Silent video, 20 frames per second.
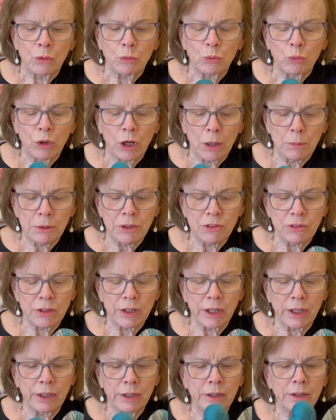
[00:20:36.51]
Robin's
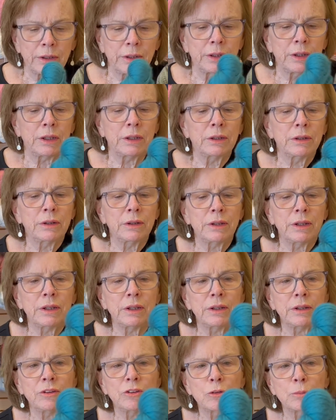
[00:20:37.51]
Egg in
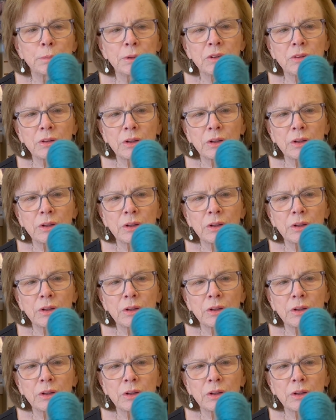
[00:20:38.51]
the Spin